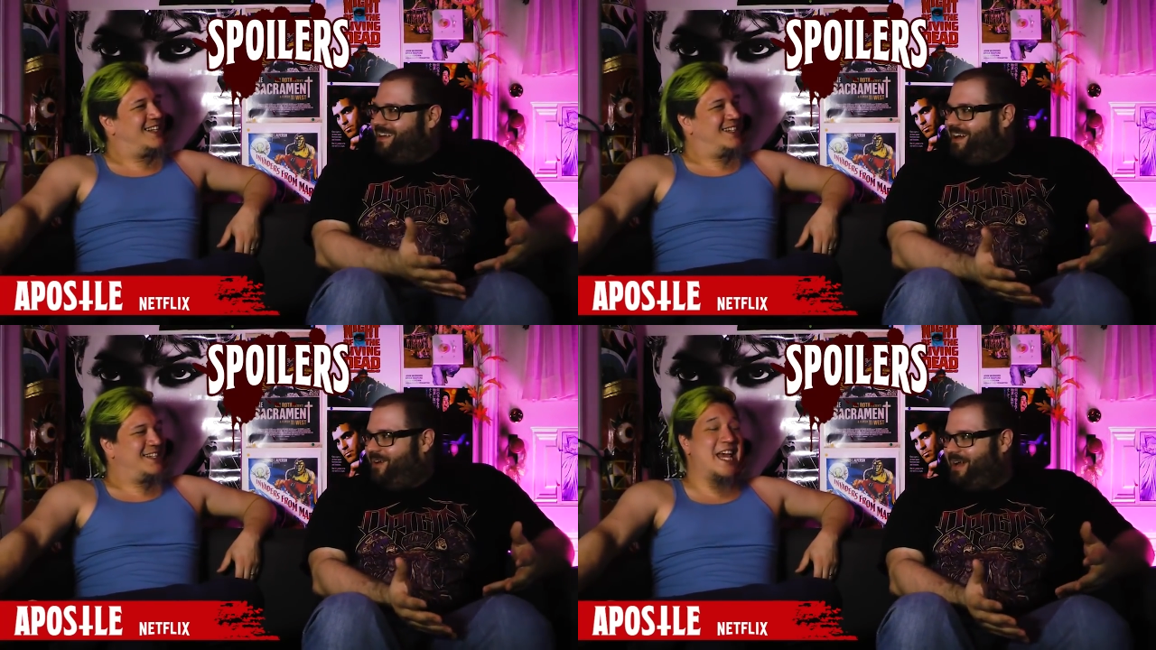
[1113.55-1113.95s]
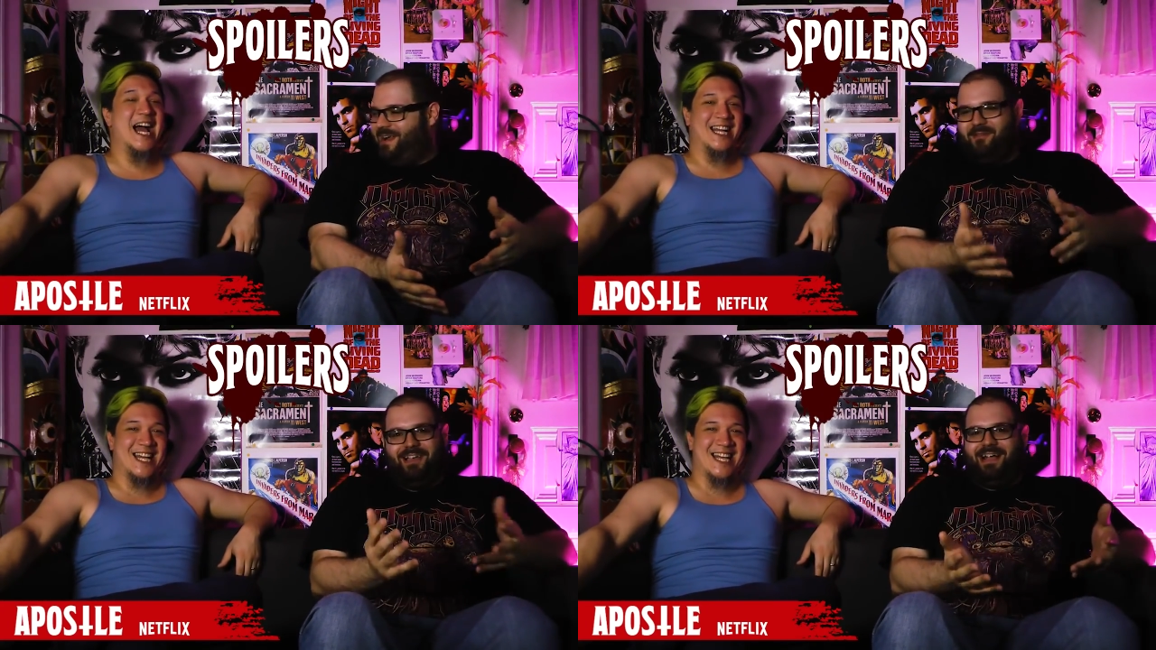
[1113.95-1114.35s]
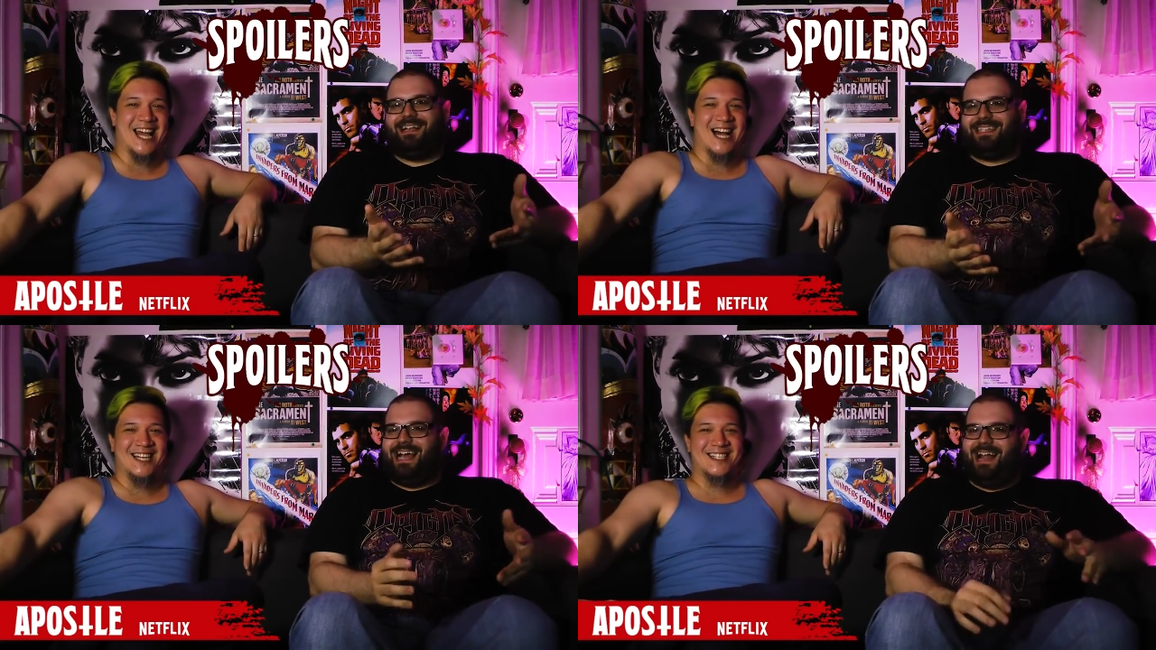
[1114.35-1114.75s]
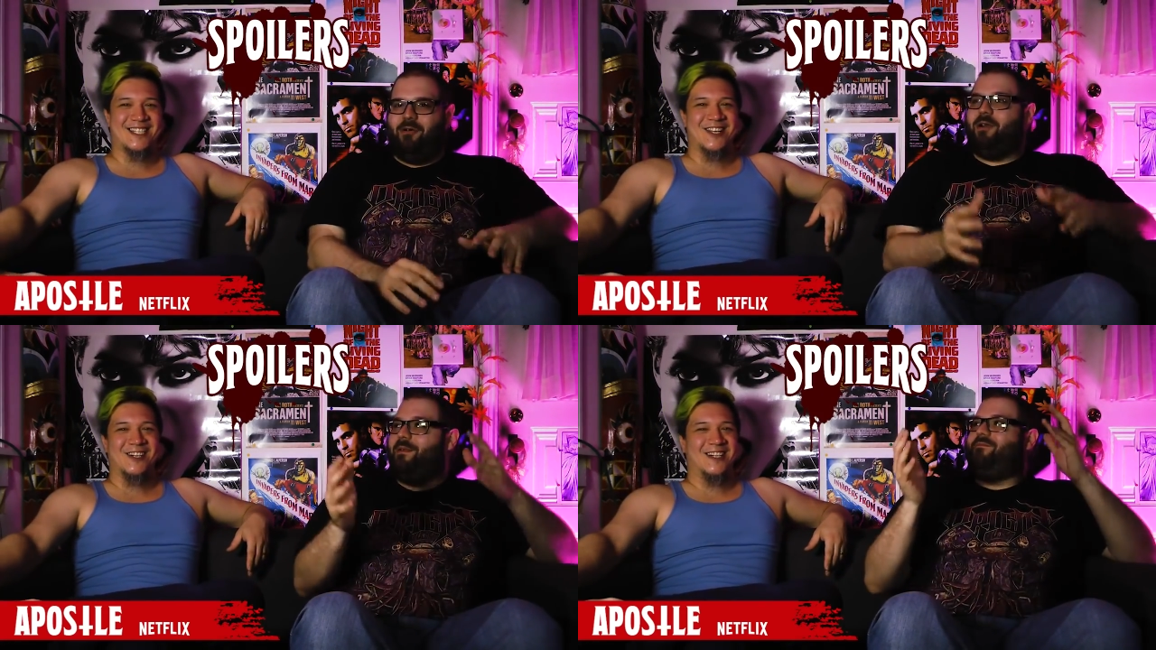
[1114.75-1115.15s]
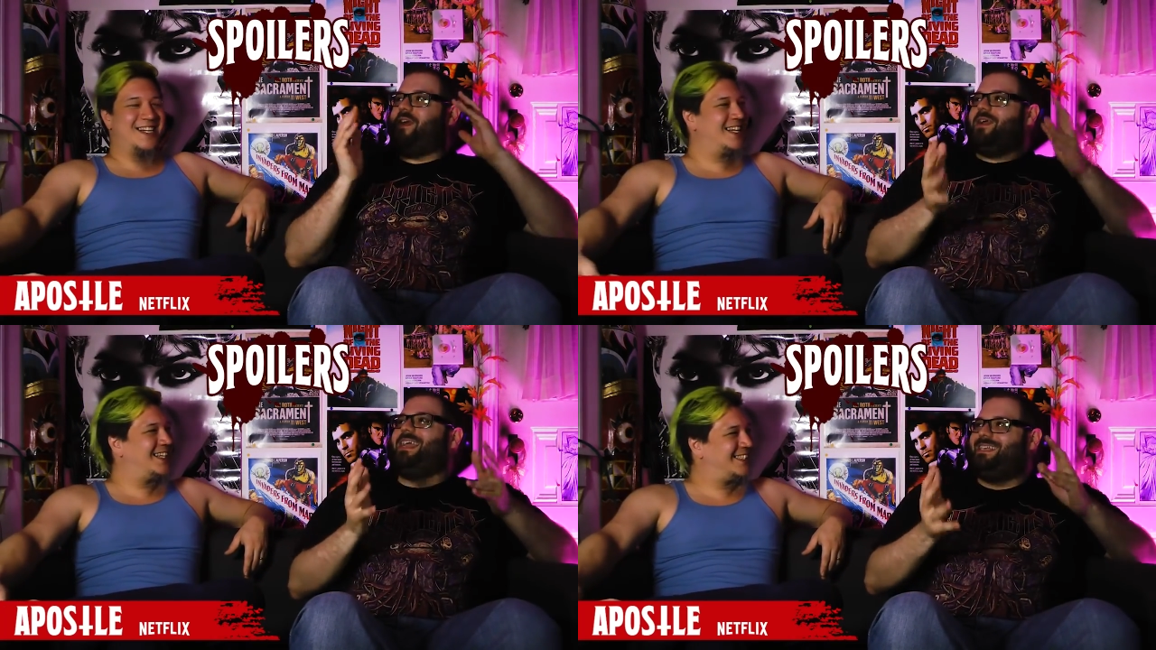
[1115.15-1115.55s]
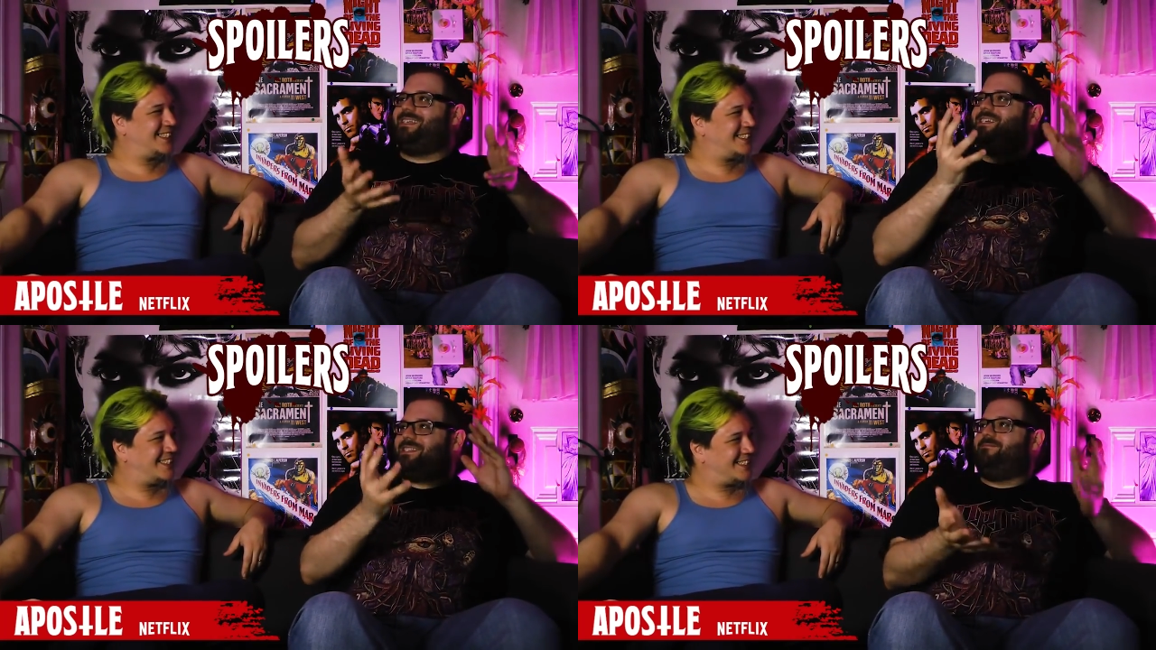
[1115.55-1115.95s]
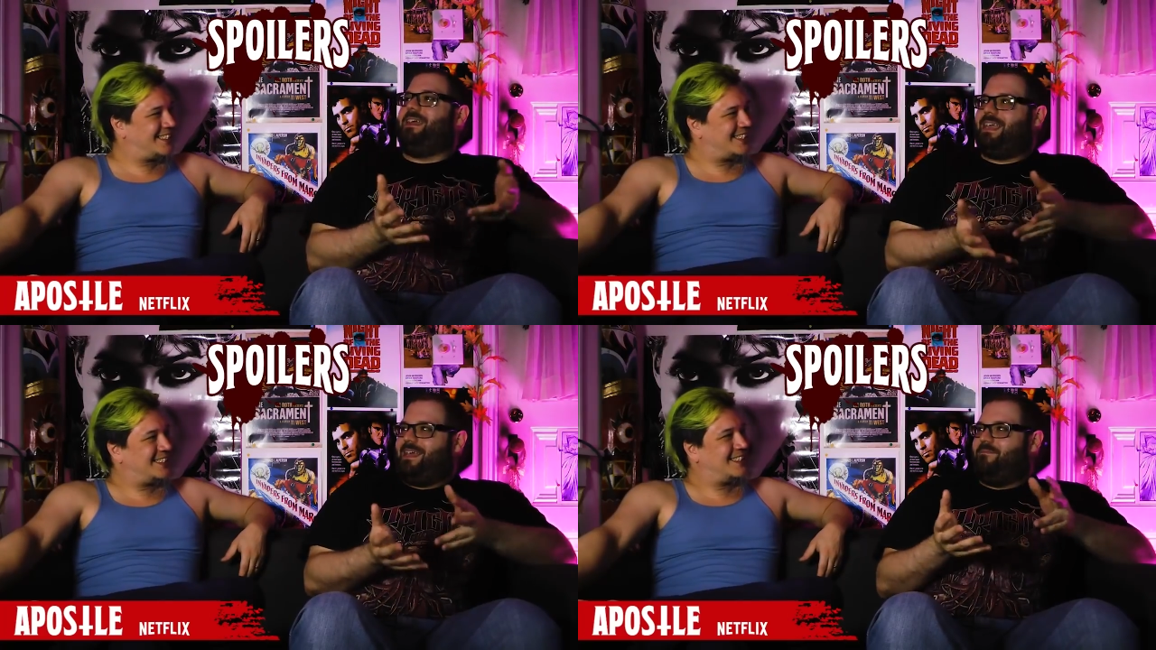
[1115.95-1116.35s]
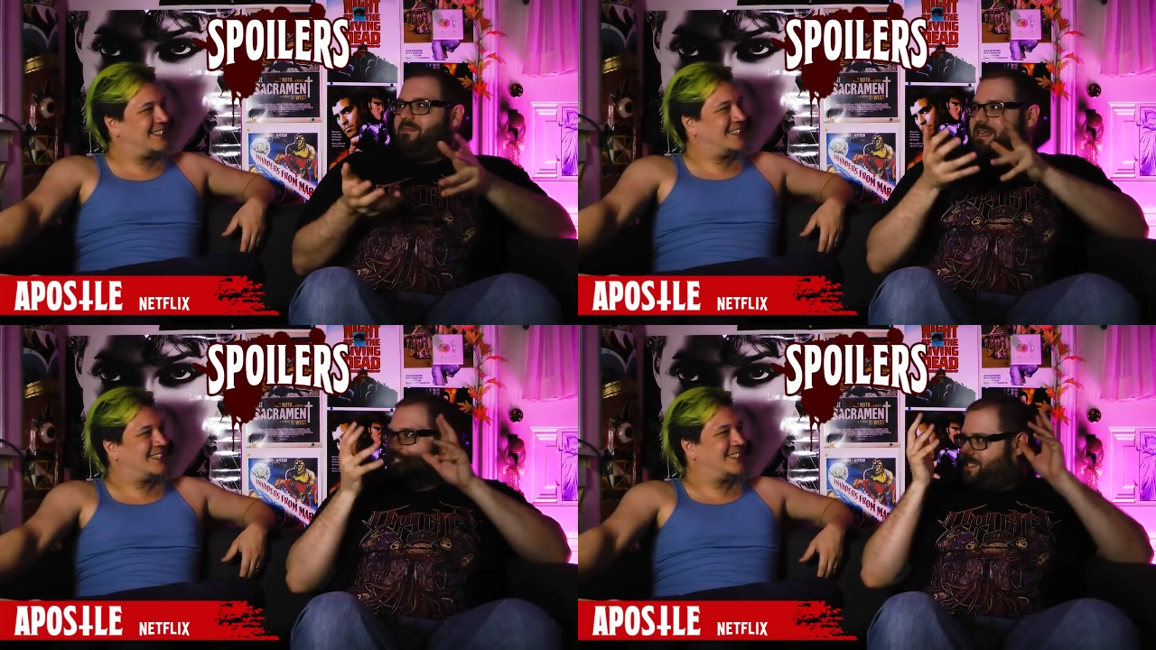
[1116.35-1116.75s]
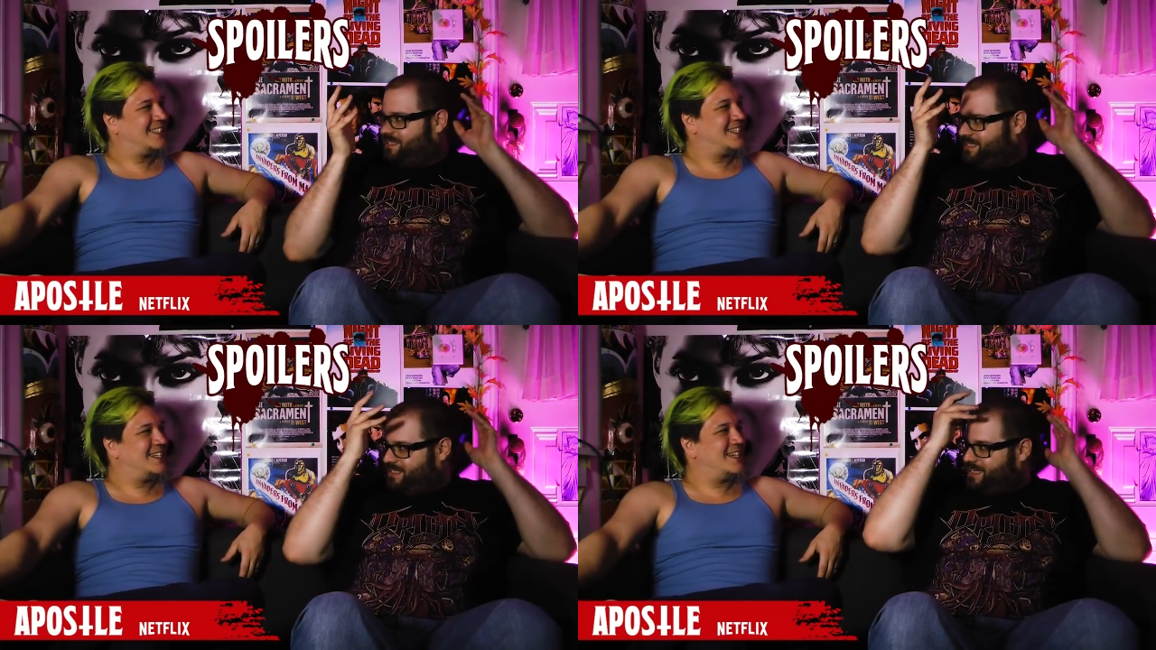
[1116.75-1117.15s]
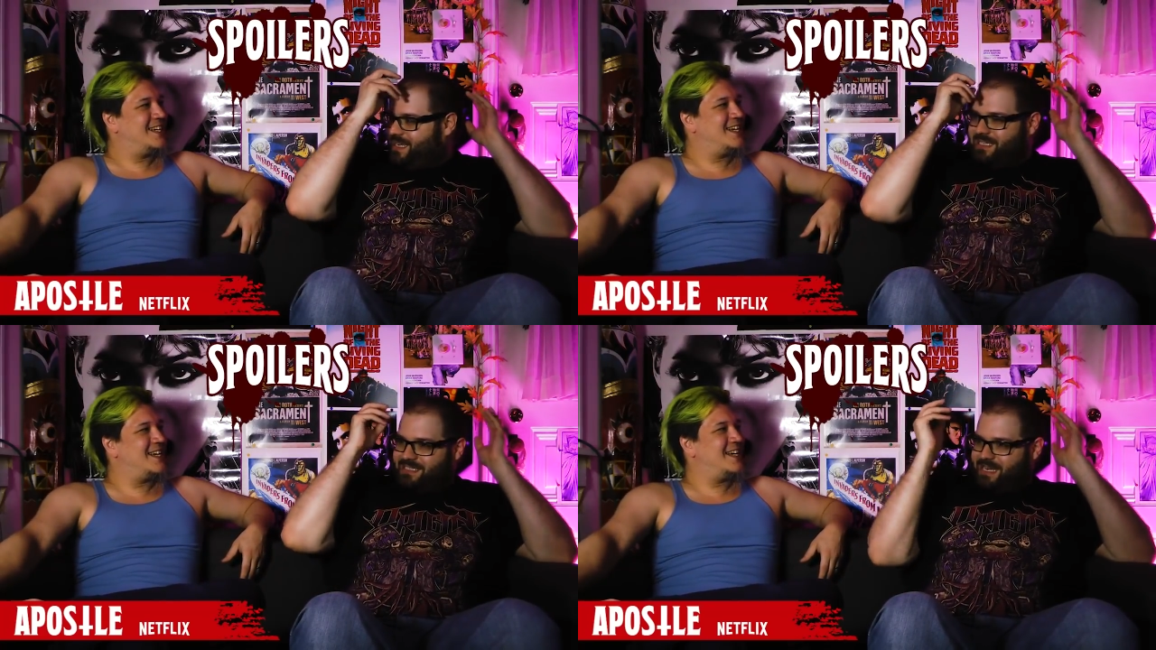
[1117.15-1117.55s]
Speaker 1: You know, yeah, I really yeah, like yeah. that. So, it would have been very easy just to make him like just just